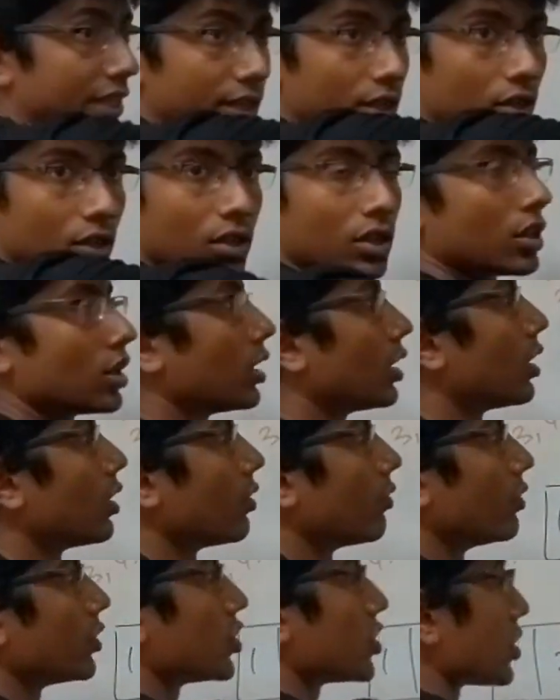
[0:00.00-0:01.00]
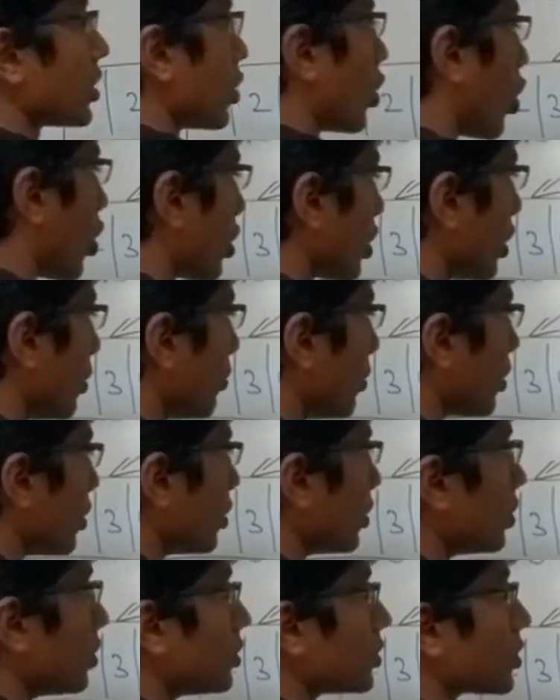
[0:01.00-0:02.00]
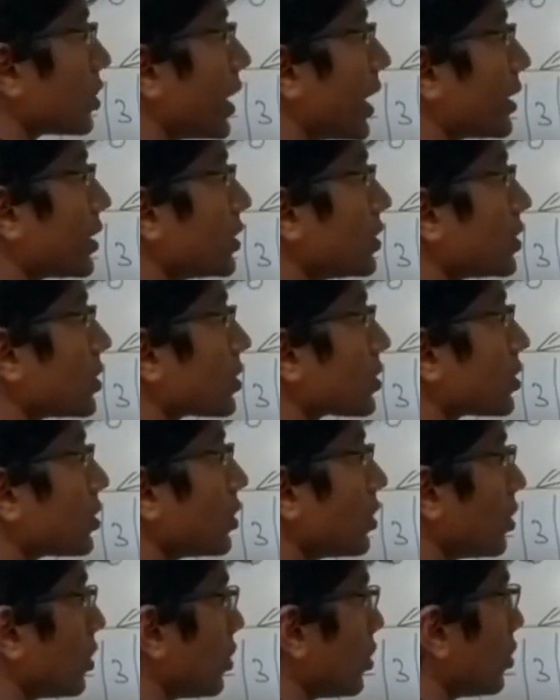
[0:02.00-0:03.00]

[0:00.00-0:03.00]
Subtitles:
3, which is an odd number. So that is